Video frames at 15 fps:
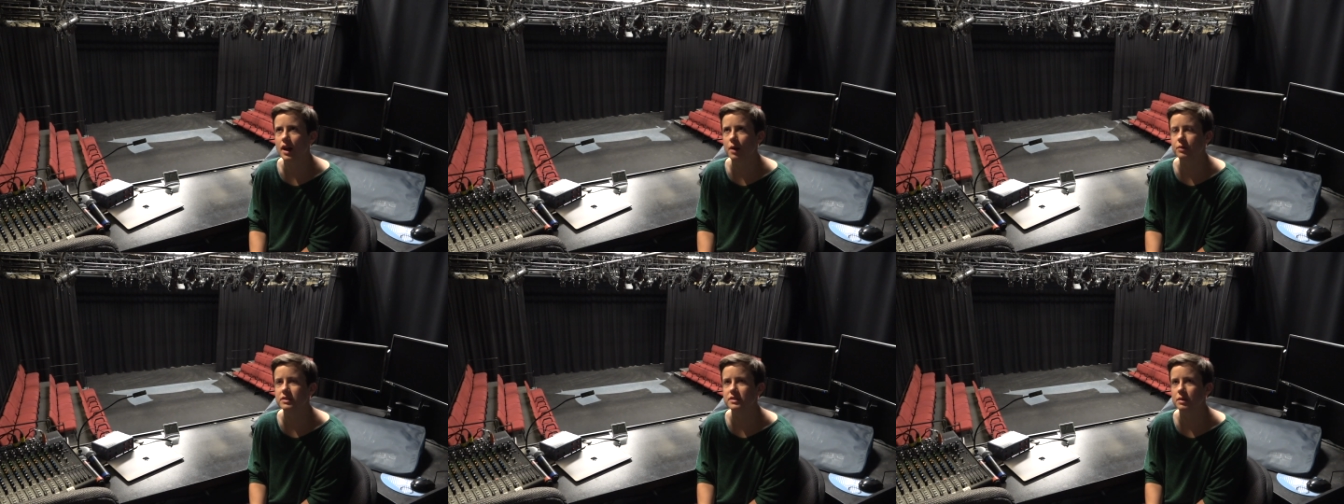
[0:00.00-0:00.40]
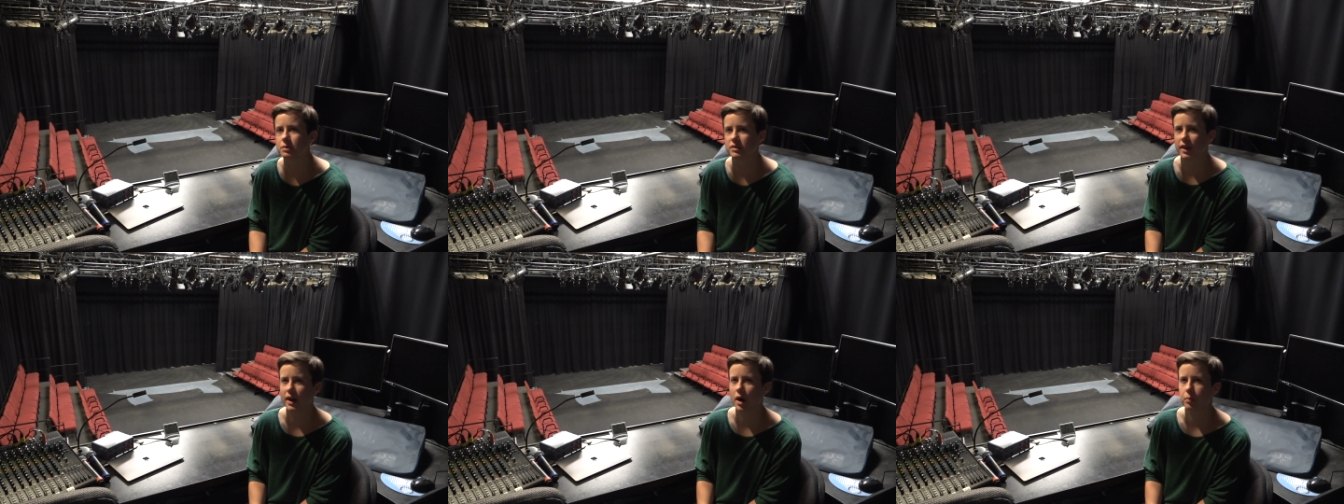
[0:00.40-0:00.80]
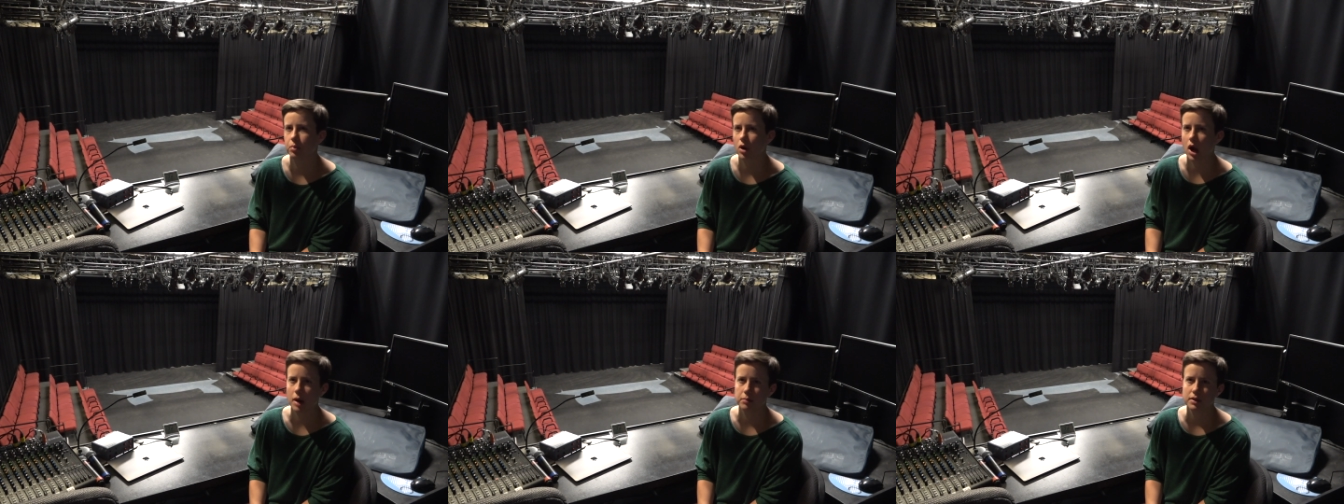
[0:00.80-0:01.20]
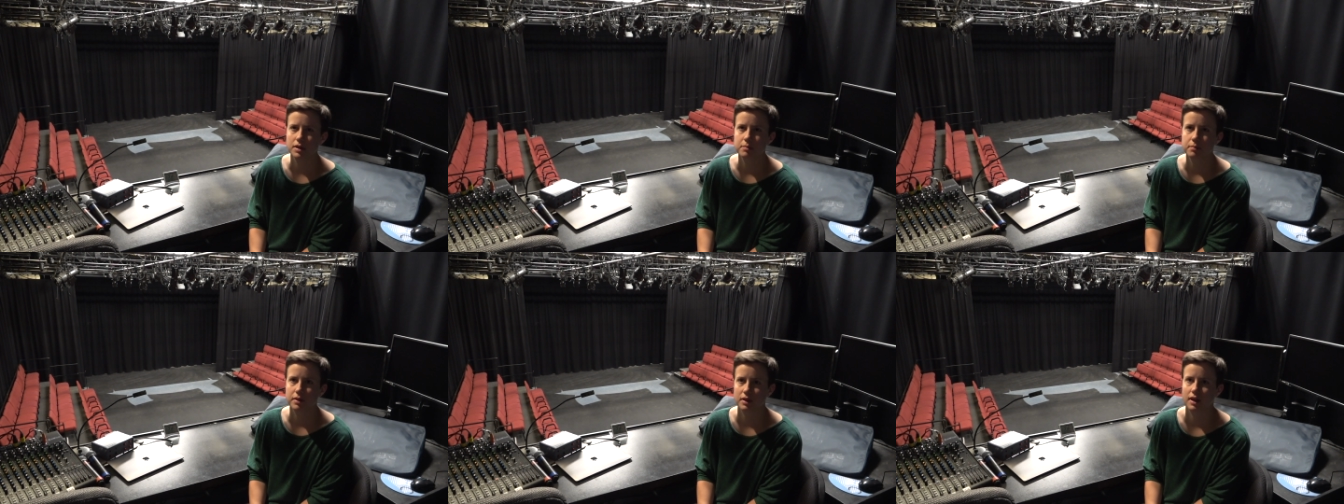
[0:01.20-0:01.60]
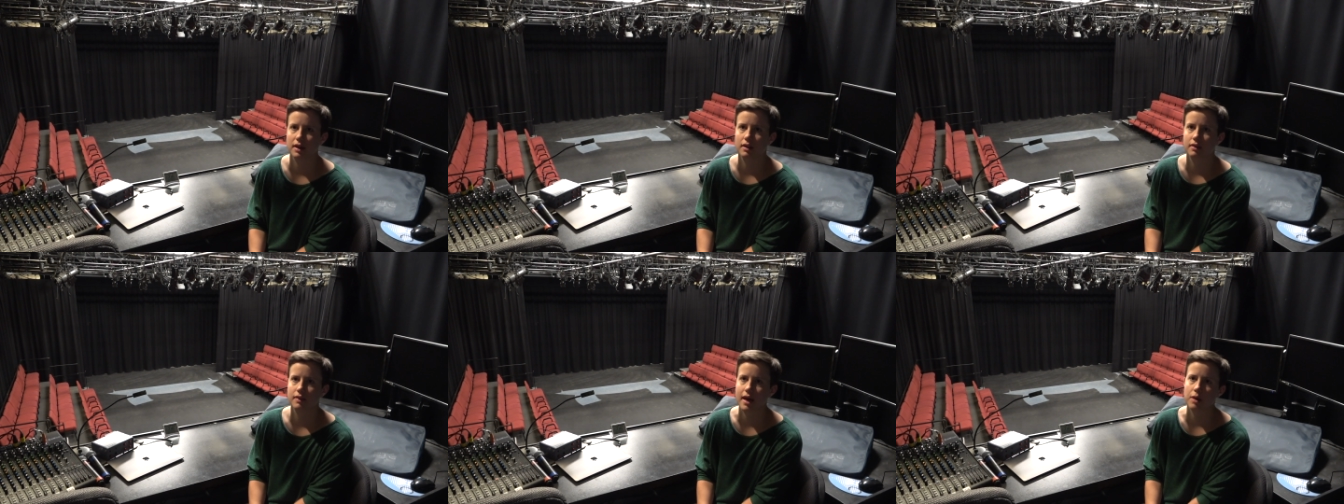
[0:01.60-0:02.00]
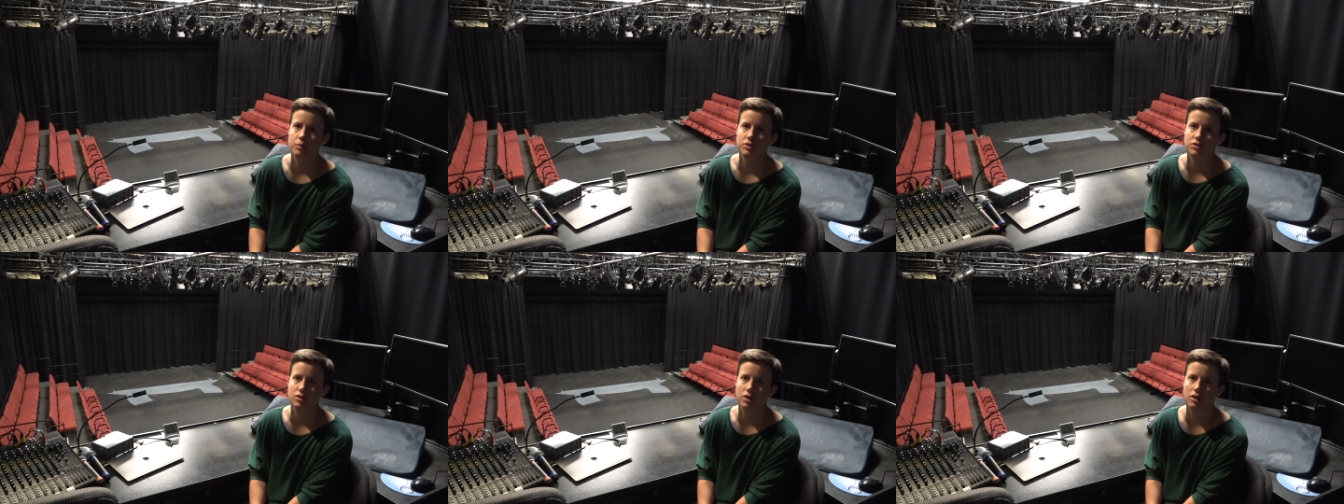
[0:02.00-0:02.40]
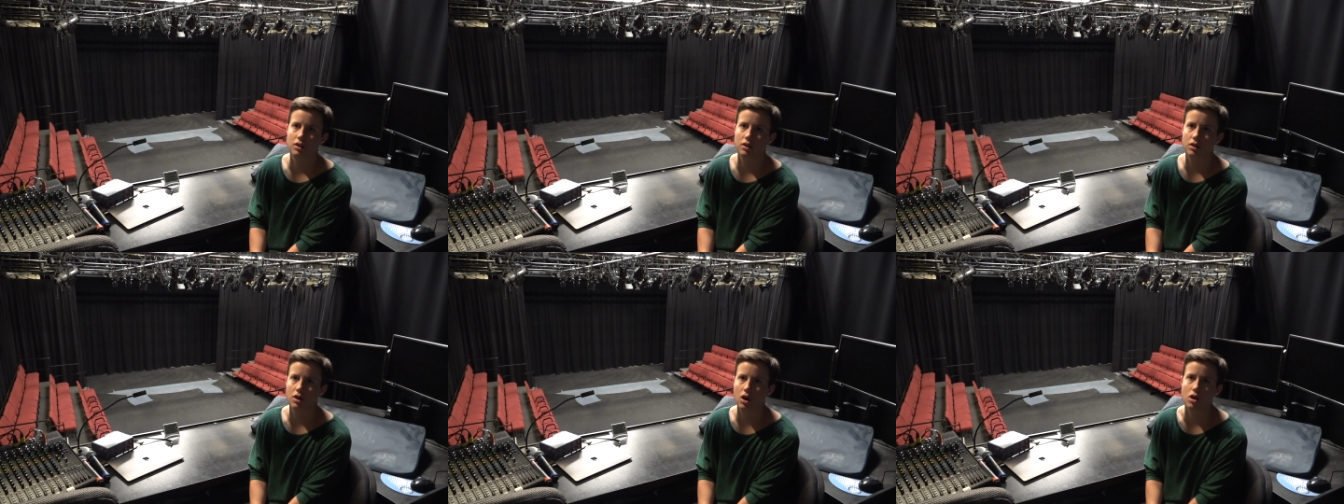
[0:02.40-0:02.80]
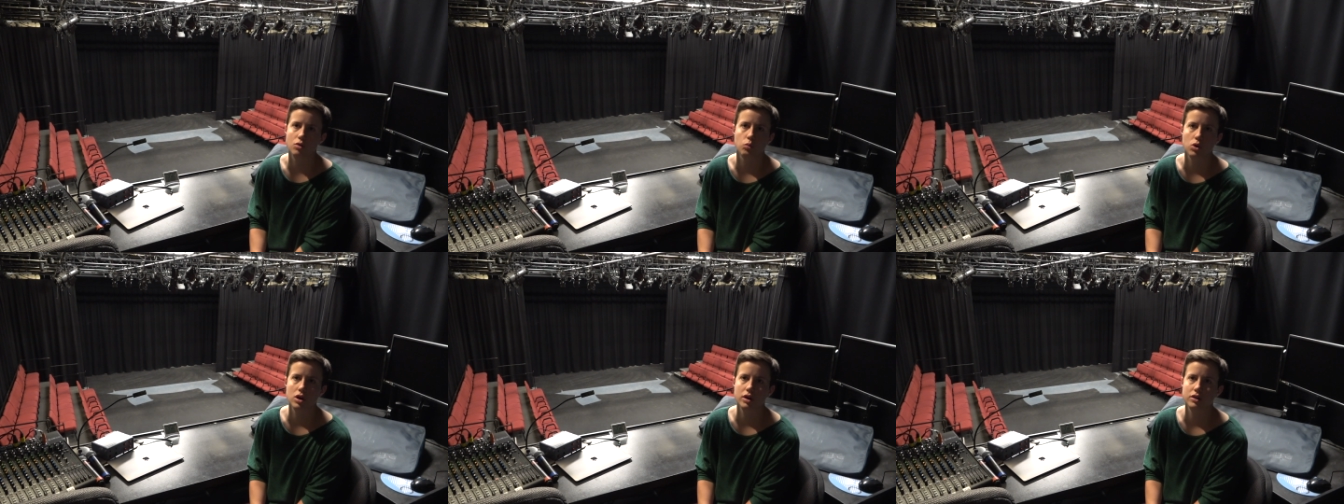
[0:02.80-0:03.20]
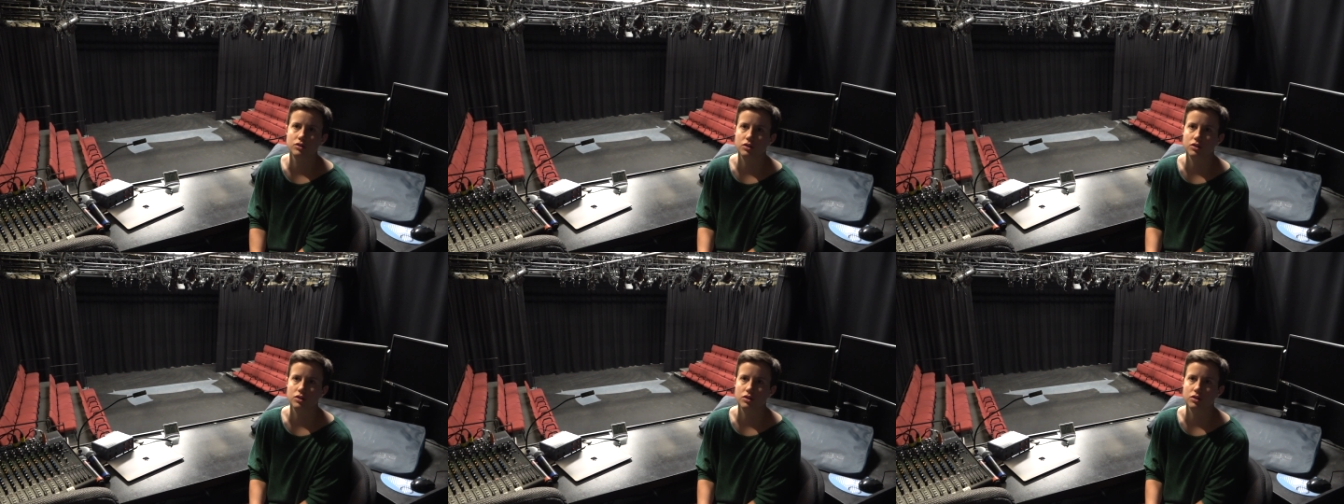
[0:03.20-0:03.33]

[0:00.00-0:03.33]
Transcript: I wouldn't say was like a problem, but like that was hard work.